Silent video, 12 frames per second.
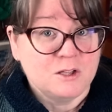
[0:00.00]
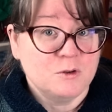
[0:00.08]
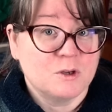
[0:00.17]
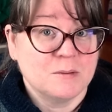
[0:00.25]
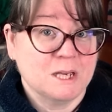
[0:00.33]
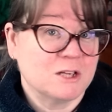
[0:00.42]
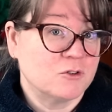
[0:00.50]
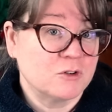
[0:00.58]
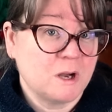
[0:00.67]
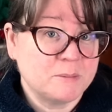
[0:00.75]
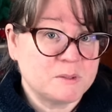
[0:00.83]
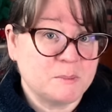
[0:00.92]
You can make a
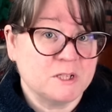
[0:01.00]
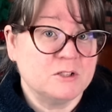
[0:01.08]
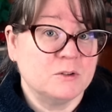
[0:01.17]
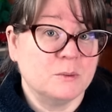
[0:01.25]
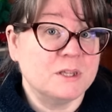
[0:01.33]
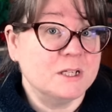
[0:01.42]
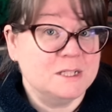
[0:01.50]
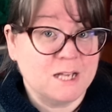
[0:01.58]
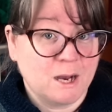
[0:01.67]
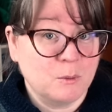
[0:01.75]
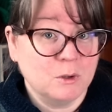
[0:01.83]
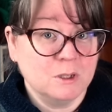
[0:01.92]
drop spindle with a
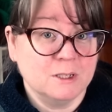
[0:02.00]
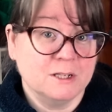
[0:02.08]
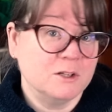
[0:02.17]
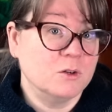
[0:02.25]
dowel and